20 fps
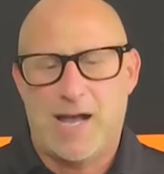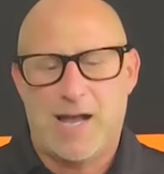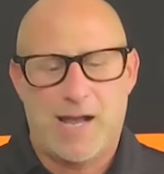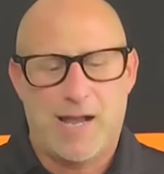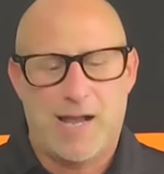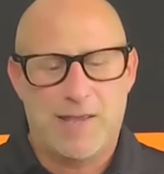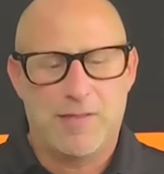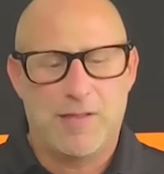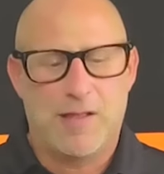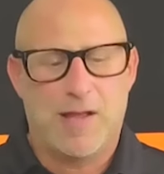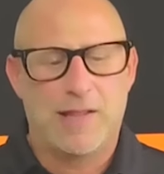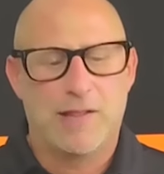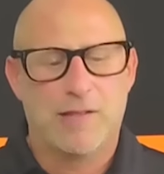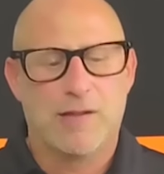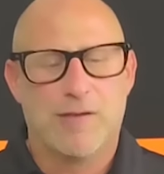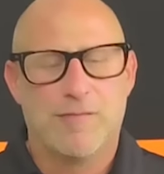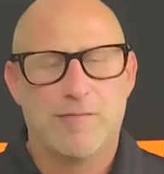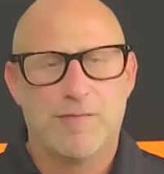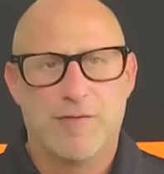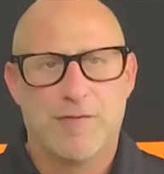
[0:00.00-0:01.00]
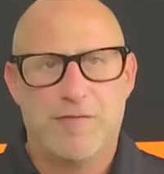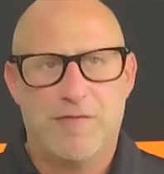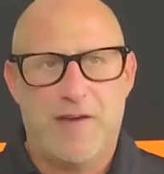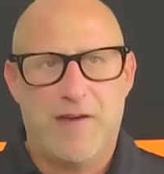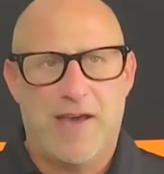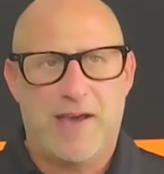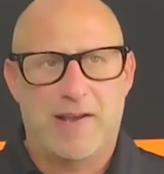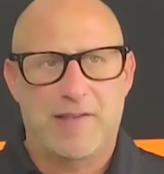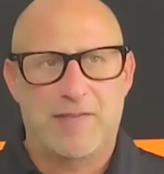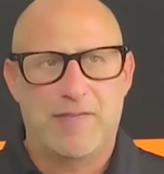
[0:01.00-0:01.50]
I love the
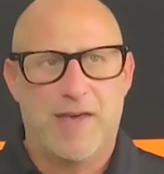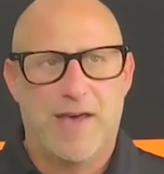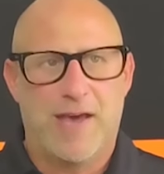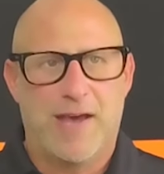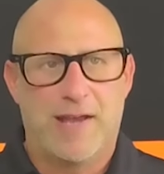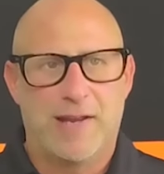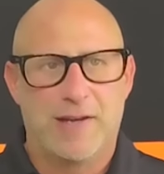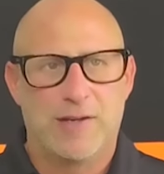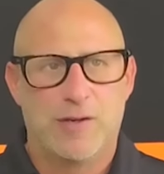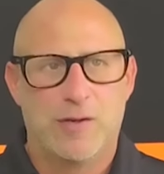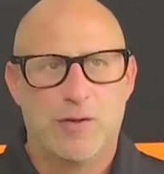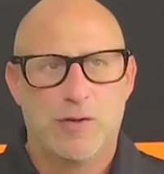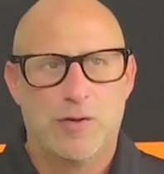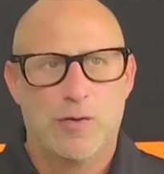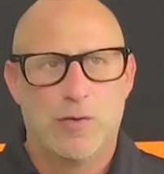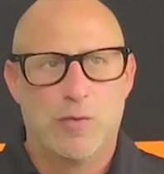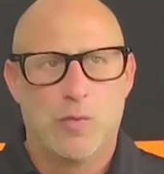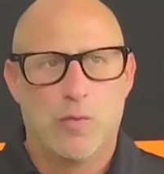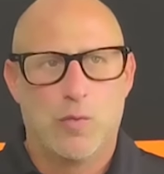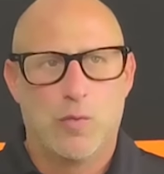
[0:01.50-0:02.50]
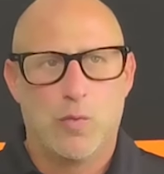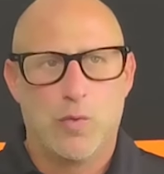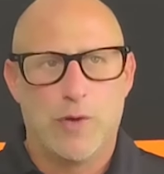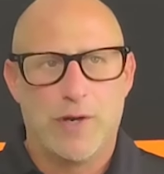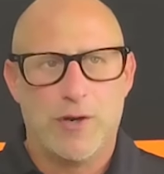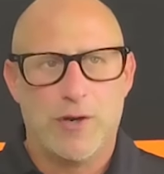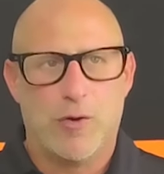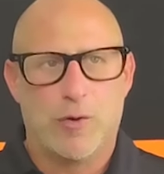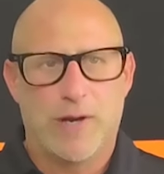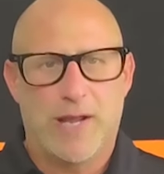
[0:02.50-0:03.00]
fact that we
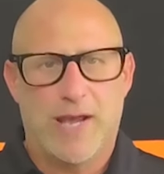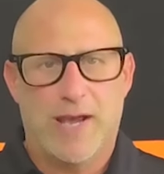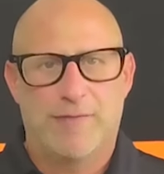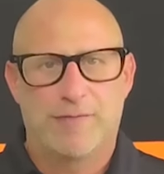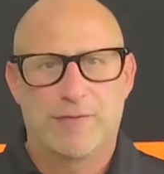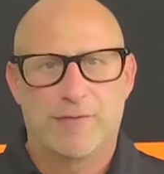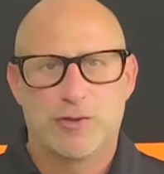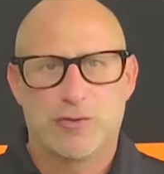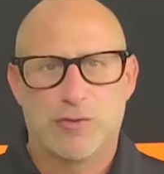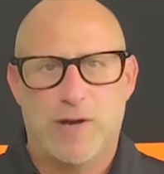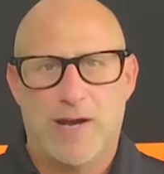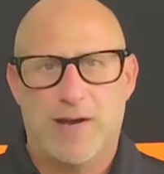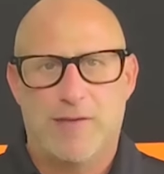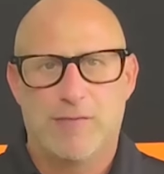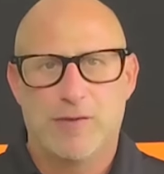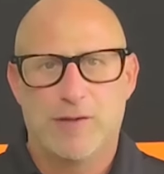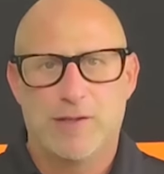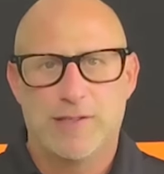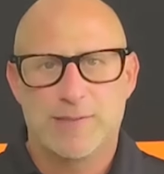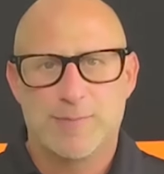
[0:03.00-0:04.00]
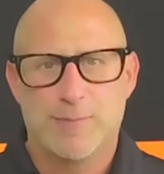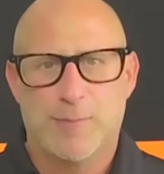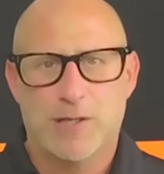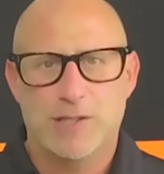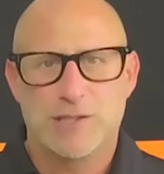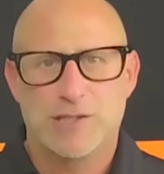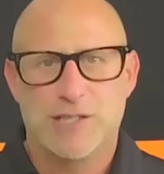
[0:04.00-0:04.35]
don't have to travel as much